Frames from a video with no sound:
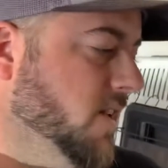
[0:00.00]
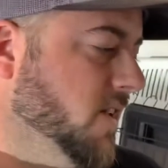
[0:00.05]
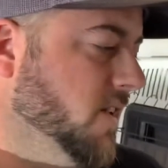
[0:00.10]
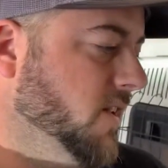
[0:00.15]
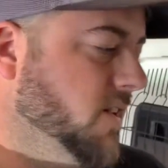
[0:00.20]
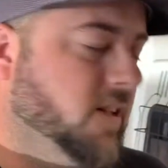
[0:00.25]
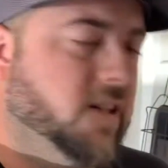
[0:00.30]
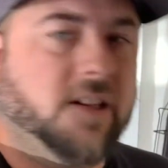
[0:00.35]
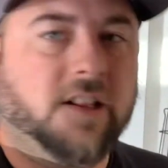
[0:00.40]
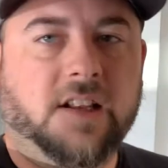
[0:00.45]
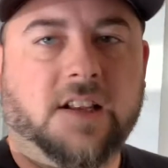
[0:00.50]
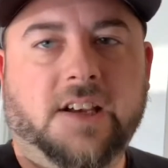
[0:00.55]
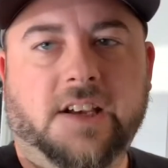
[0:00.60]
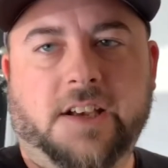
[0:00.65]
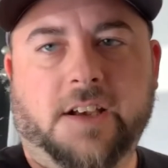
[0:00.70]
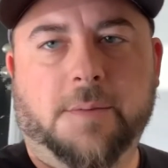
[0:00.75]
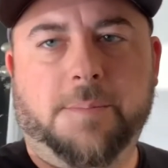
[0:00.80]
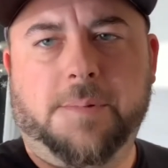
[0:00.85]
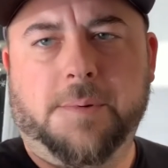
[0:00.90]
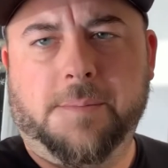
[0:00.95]
Little
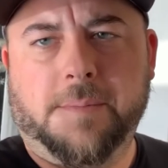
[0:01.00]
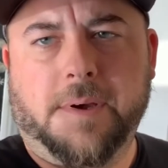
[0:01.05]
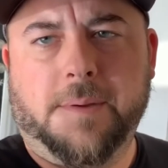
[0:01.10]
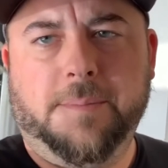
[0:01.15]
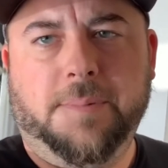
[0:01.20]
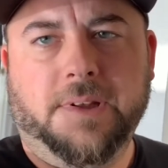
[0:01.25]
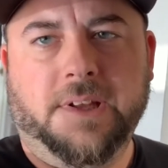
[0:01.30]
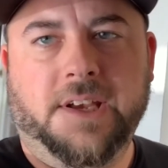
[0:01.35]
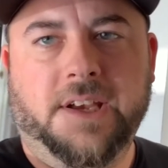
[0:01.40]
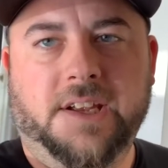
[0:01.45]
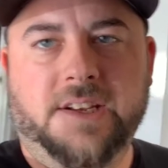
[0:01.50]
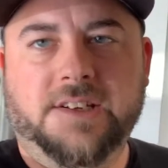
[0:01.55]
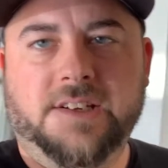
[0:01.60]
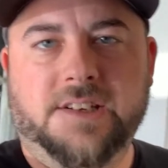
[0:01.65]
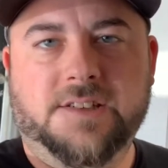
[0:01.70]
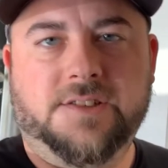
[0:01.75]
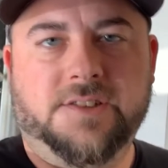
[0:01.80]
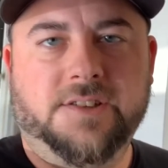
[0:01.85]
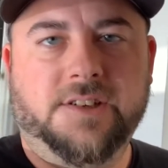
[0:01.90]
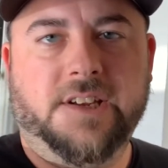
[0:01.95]
hiccup in my plan
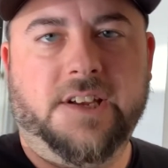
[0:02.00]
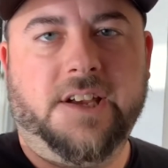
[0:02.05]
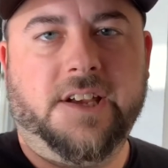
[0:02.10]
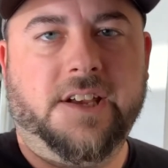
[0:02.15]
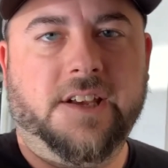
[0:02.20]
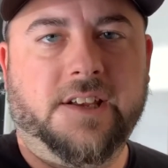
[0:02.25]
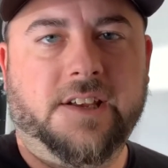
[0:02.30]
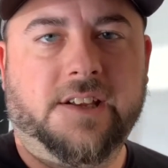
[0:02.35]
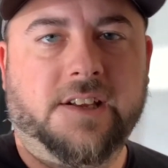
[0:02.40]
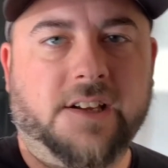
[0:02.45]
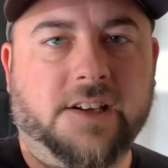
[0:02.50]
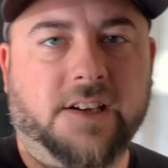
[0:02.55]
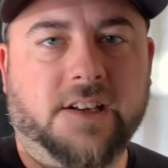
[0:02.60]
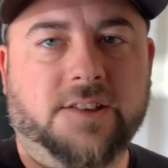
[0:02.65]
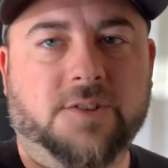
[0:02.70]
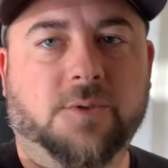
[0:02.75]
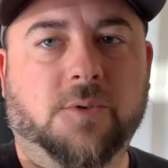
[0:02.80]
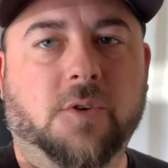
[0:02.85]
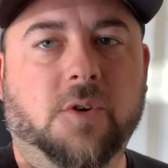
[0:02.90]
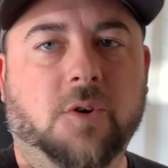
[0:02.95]
yesterday. I got the
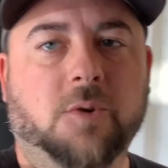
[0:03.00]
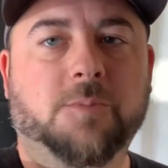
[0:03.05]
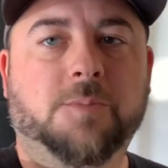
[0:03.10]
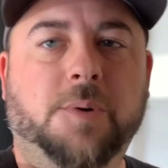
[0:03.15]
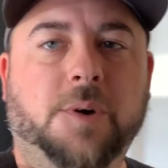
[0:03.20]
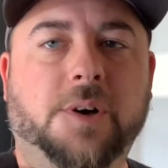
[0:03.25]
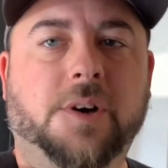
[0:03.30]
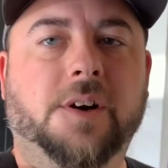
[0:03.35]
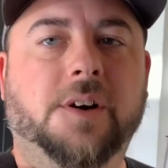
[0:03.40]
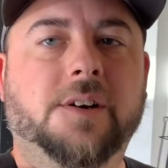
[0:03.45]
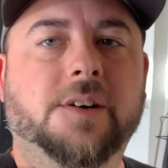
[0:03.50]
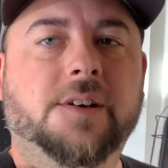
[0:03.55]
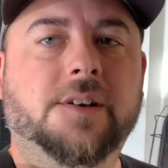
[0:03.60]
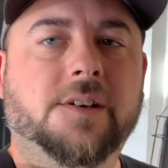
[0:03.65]
wrong part.